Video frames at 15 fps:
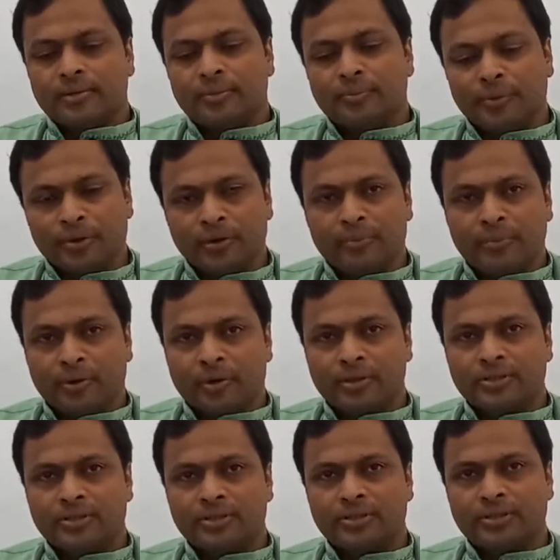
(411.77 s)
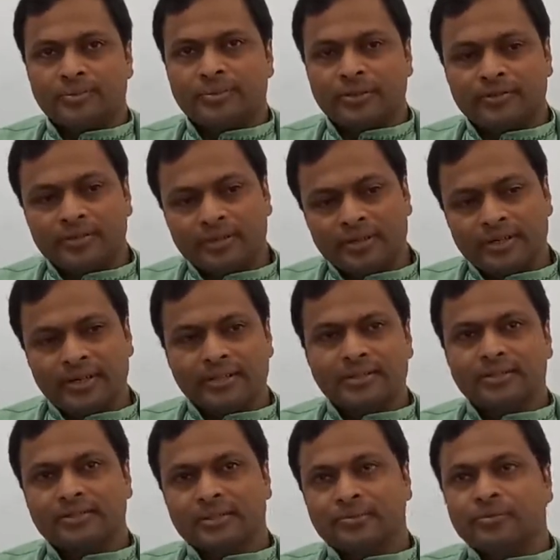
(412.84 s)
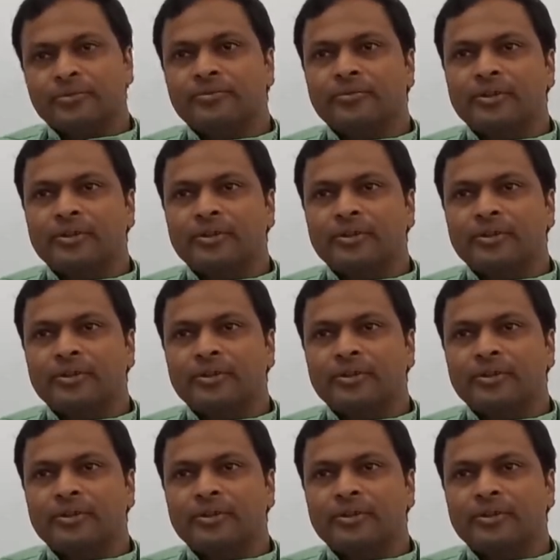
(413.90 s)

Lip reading: production, something will some